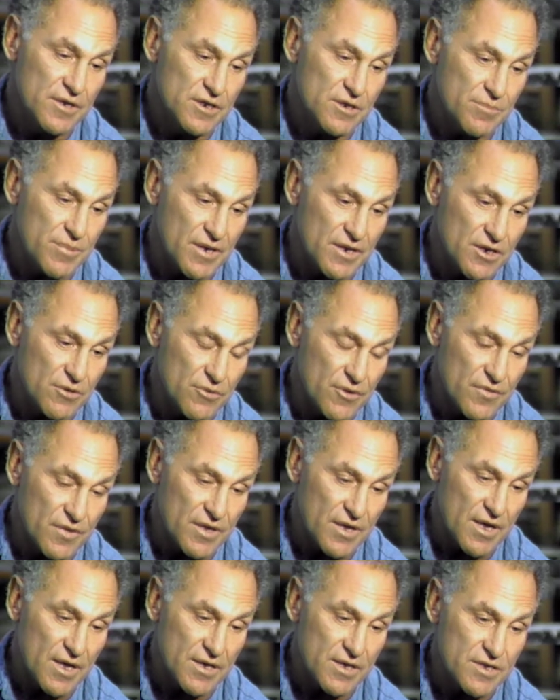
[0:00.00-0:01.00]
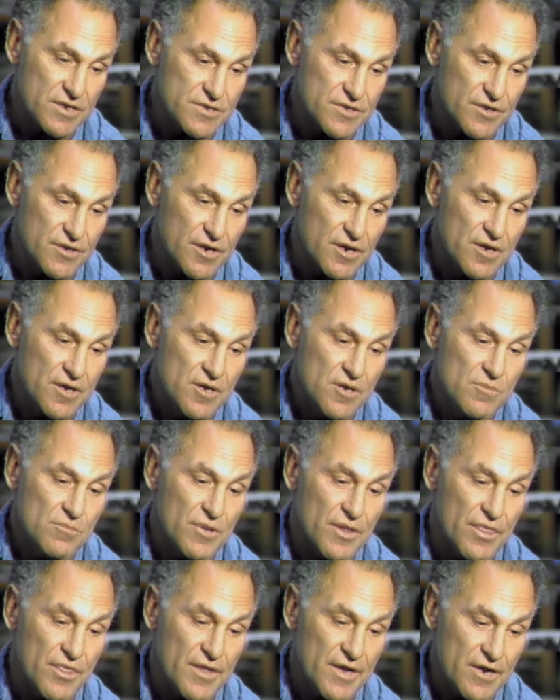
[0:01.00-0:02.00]
depending where the Yankees are.
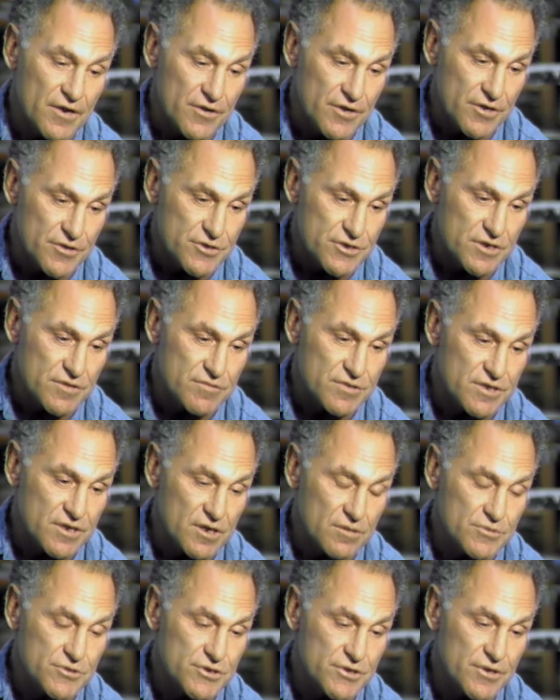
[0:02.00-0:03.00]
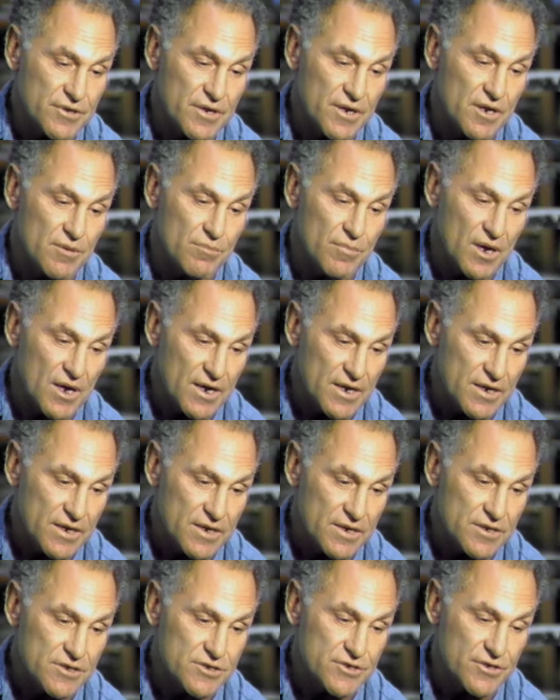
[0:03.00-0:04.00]
But their notion of sculpture and my
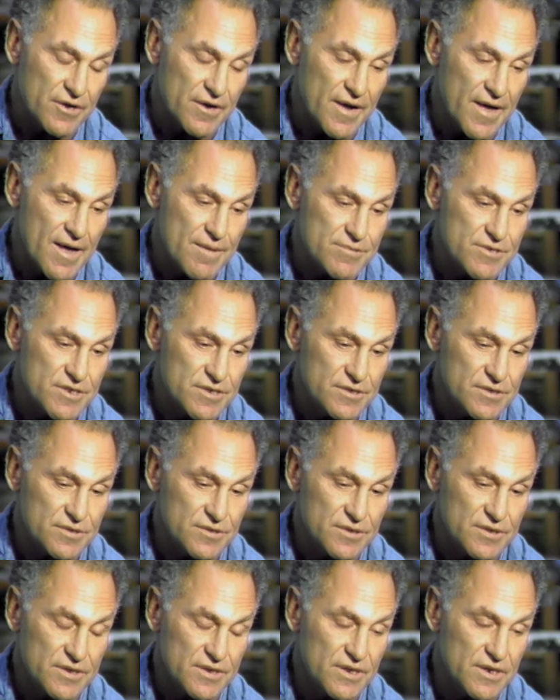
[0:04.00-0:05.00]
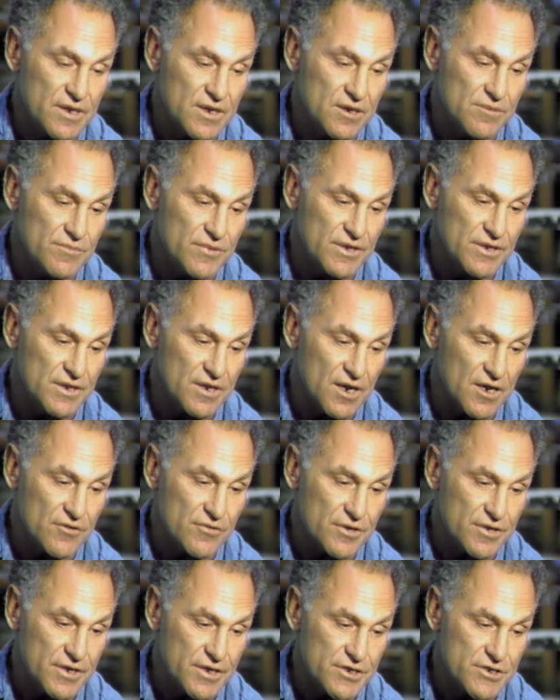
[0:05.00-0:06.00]
needs are absolutely um, in
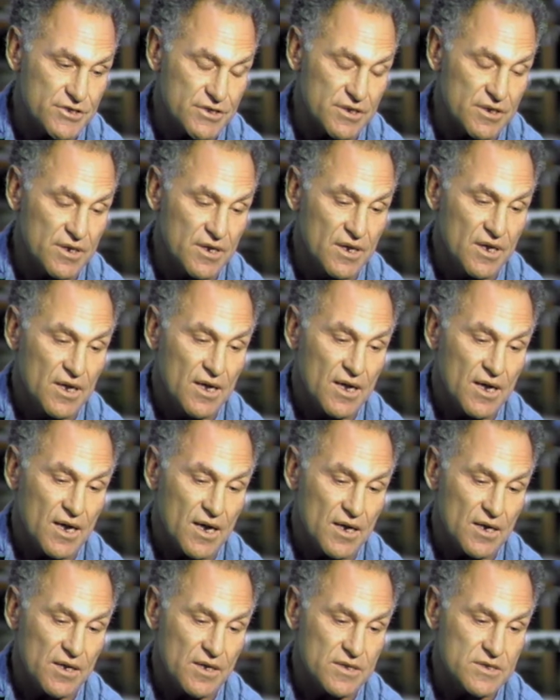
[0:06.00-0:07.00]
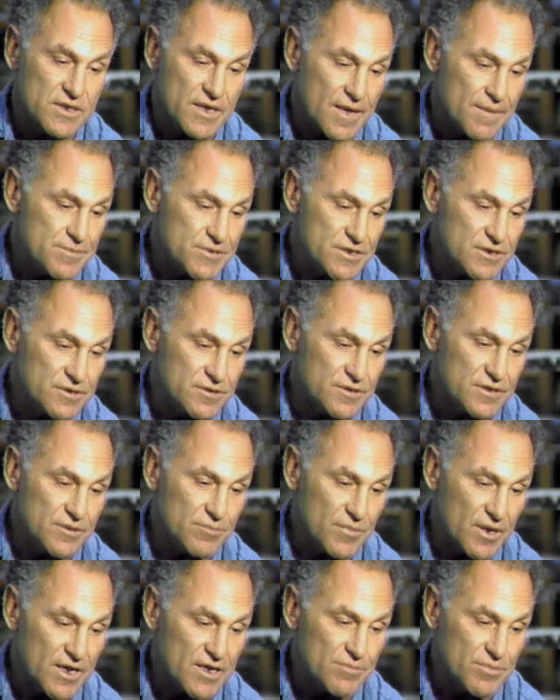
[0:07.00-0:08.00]
contradiction. And it's absolutely
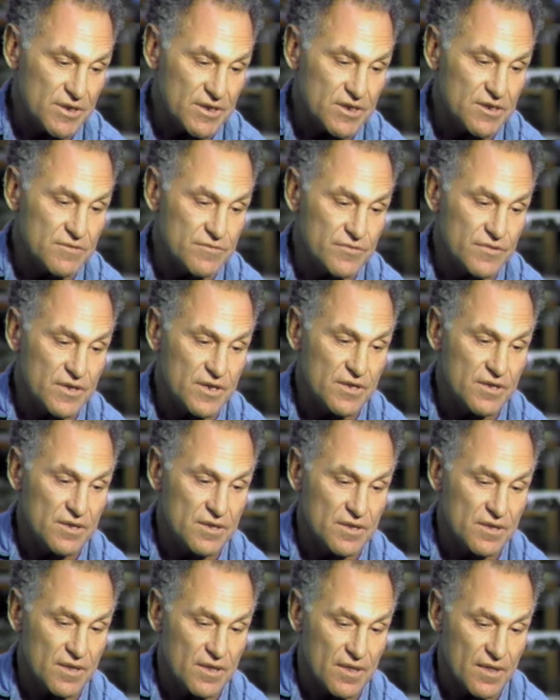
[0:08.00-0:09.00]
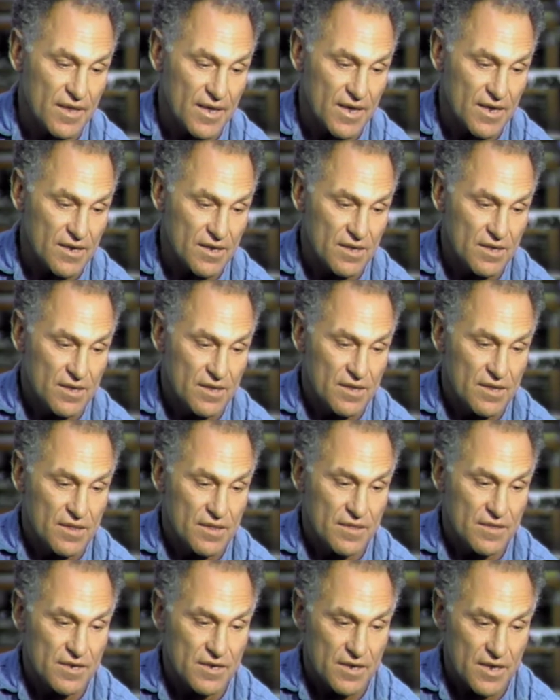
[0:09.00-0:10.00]
my belief in that
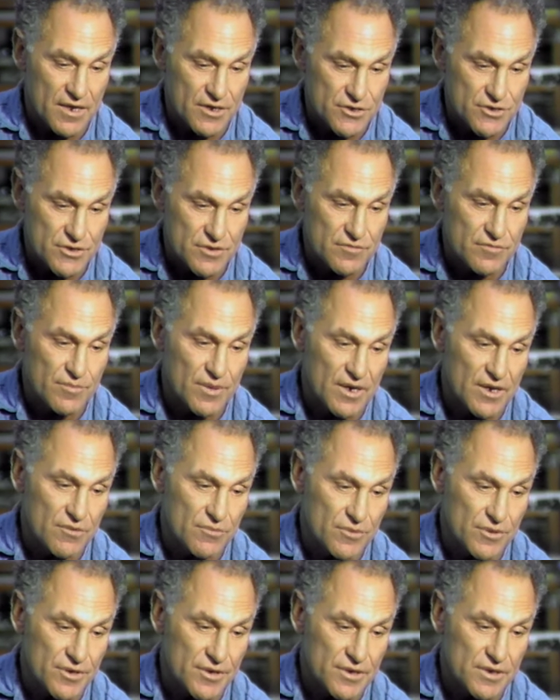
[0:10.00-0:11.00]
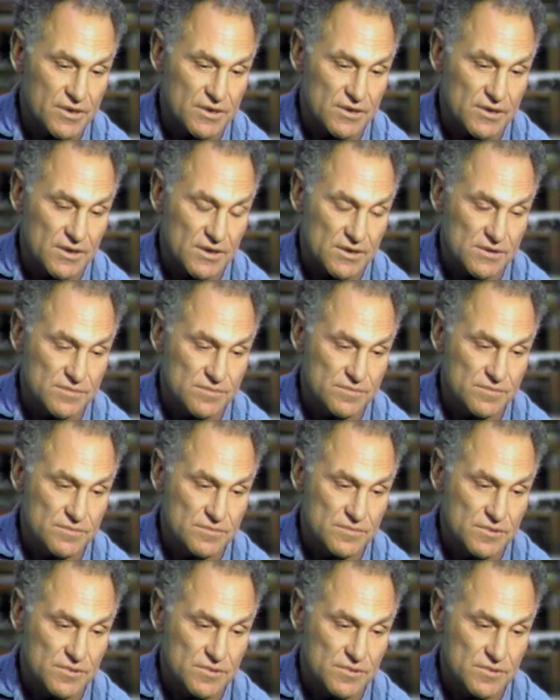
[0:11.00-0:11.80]
the nature of my work um,